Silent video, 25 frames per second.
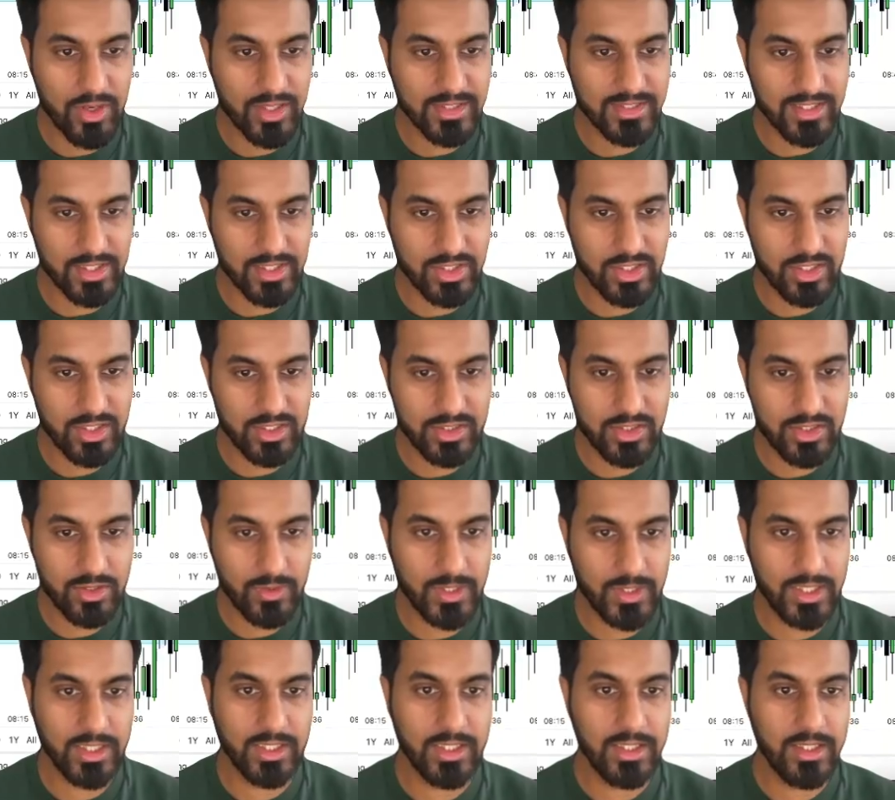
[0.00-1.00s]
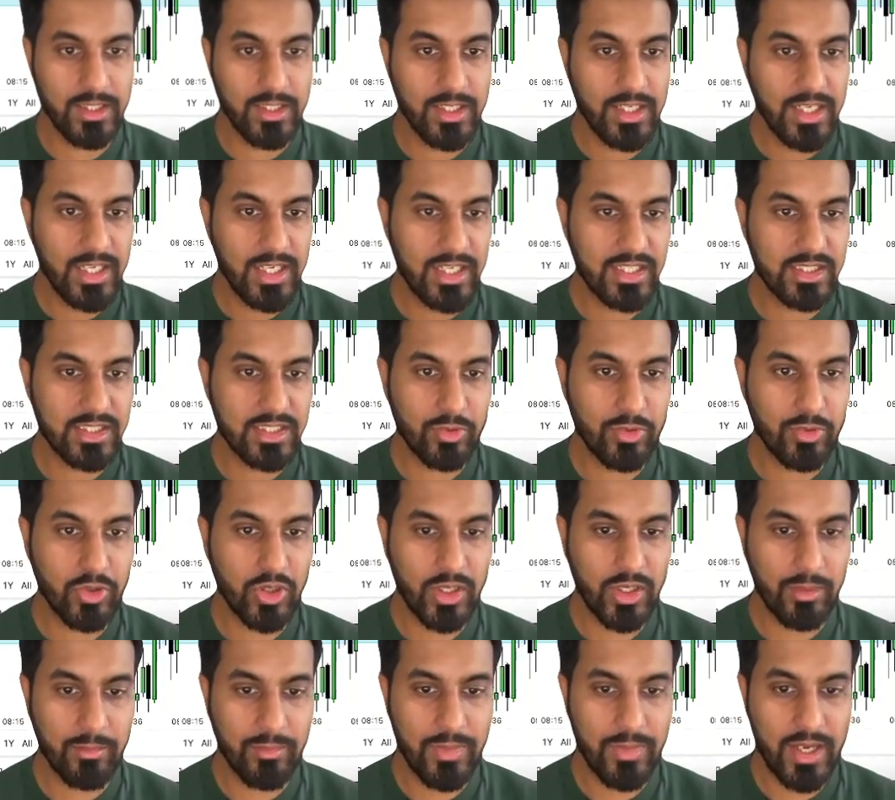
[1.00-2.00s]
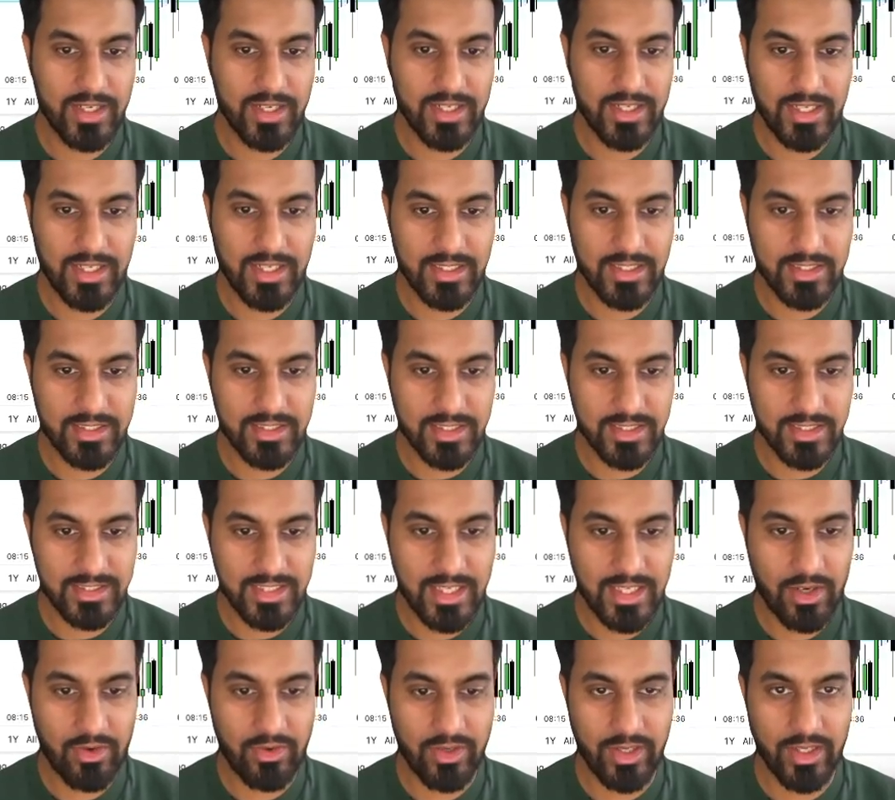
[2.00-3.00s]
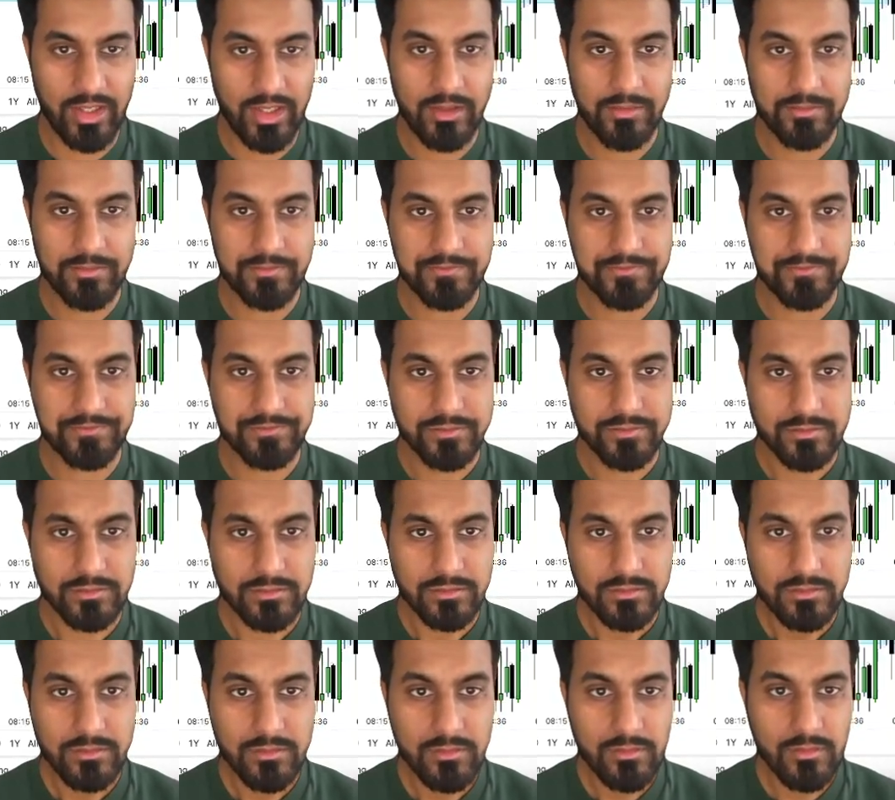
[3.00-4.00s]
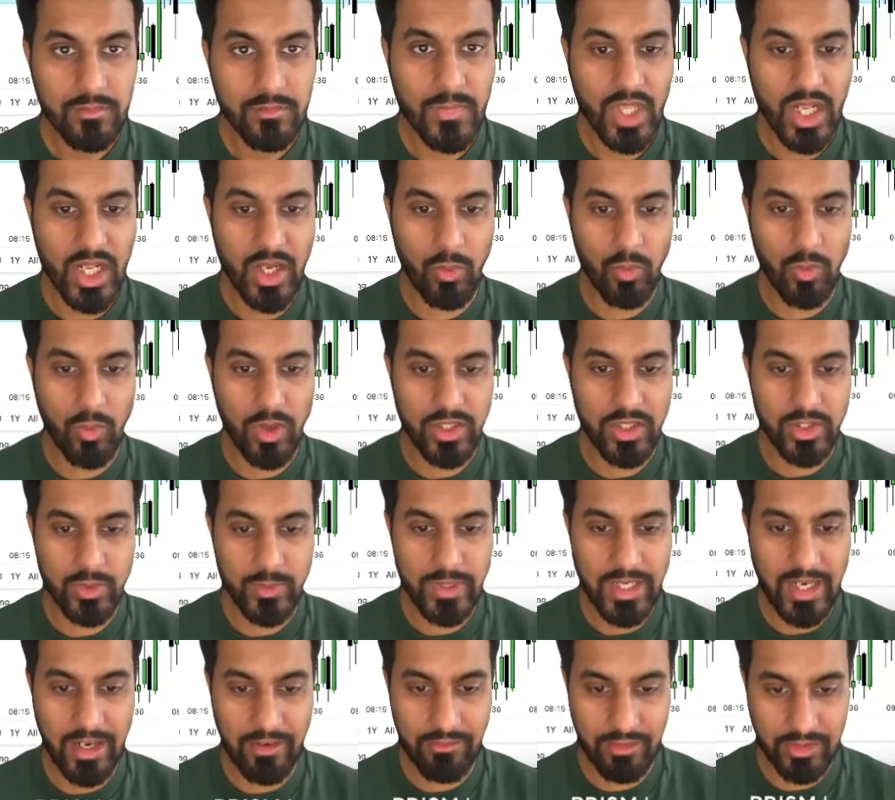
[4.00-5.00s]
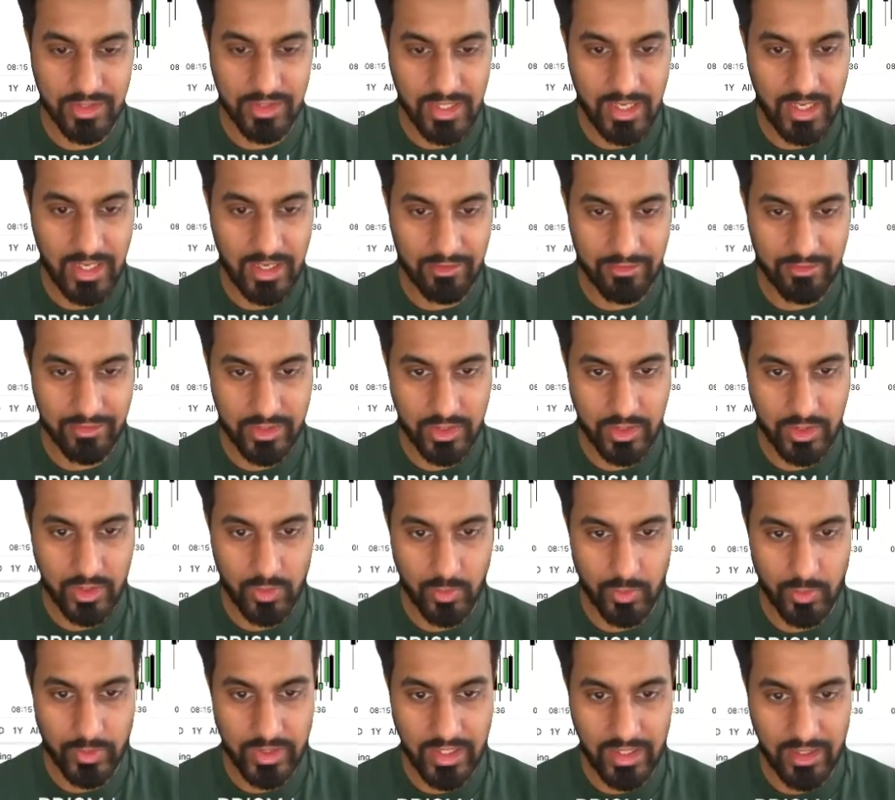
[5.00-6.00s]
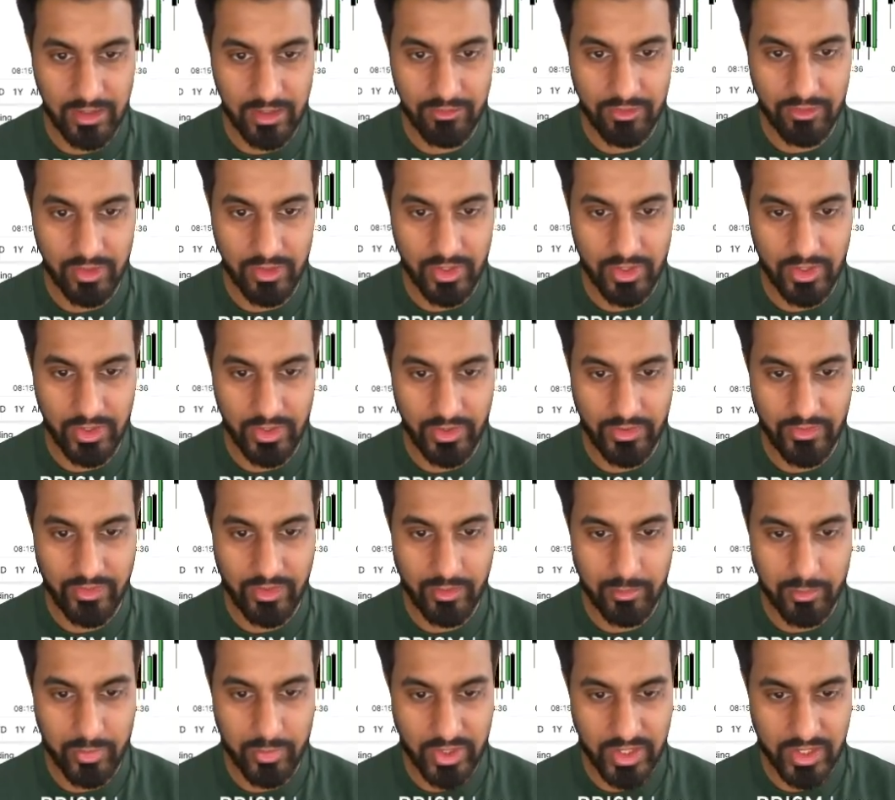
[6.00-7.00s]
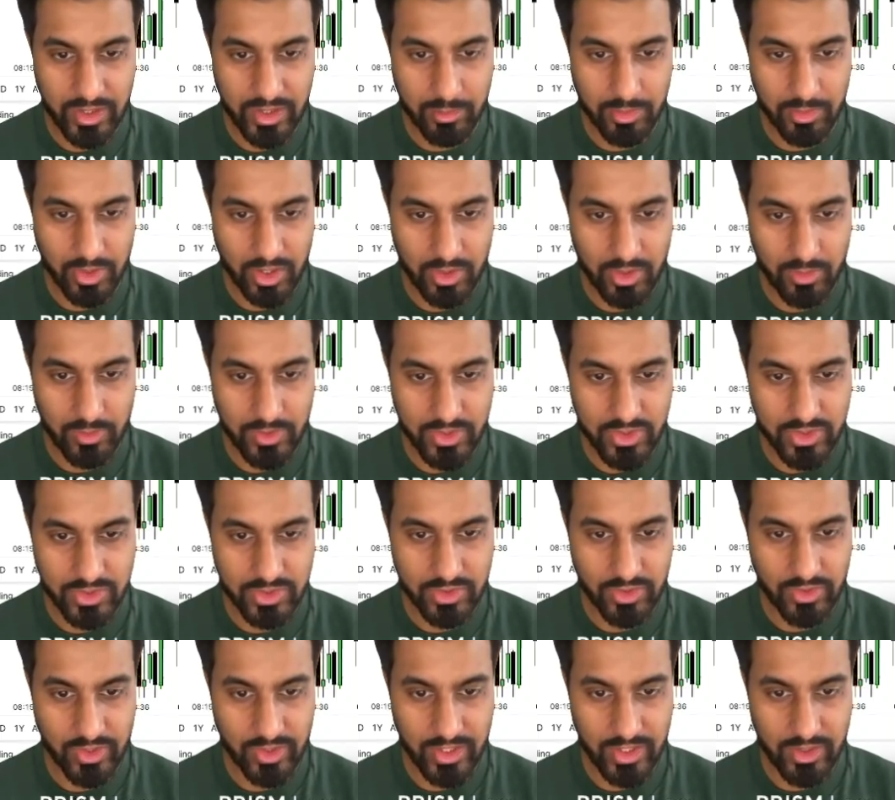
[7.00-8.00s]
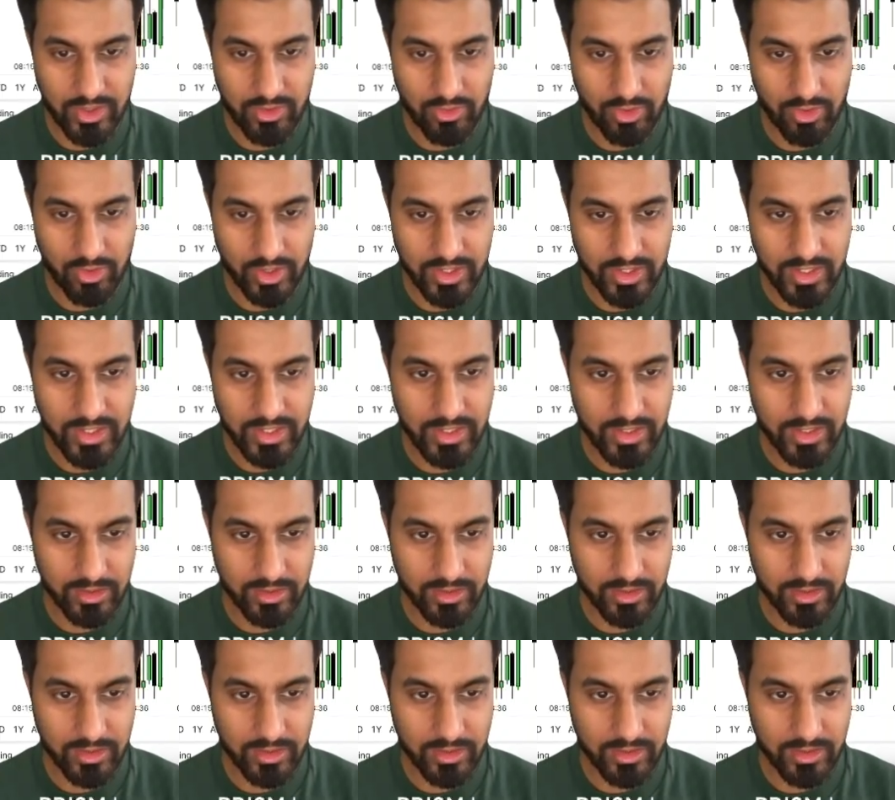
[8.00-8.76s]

action is doing. It's pulling back into this area. And what do we have on the left? We have another breaker block, which is created right here,